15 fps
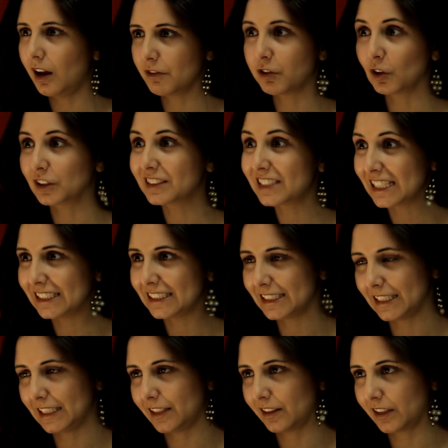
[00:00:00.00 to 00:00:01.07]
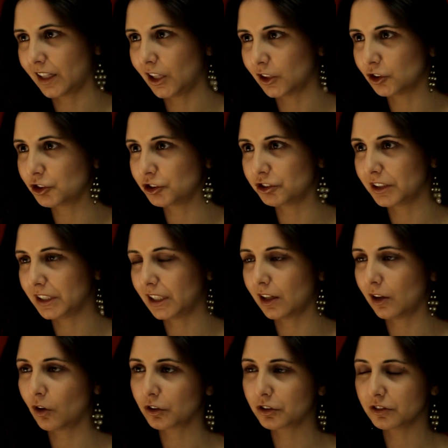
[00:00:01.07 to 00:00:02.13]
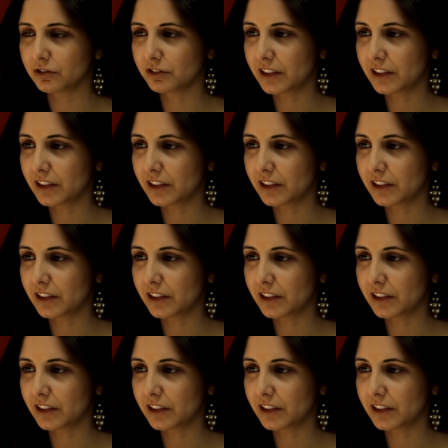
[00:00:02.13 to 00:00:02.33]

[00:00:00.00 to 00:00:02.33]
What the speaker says: volatility in the country, a lot of